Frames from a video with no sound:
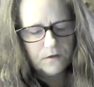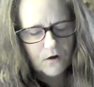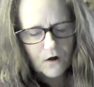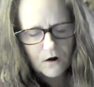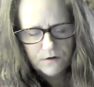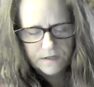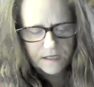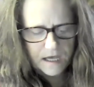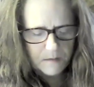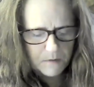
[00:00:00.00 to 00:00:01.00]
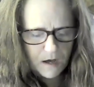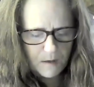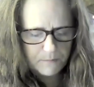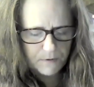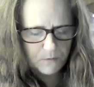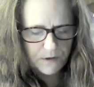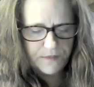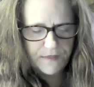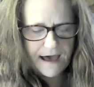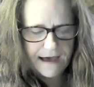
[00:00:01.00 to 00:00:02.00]
And the card that came up
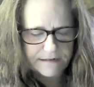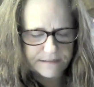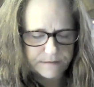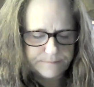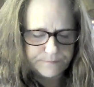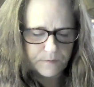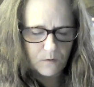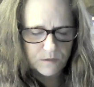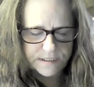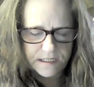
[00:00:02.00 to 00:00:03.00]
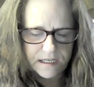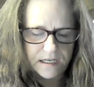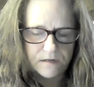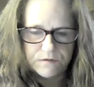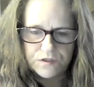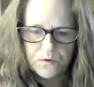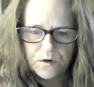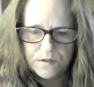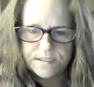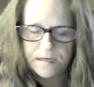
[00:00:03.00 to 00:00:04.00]
with that was the King of
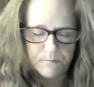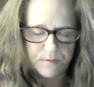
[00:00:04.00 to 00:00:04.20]
Swords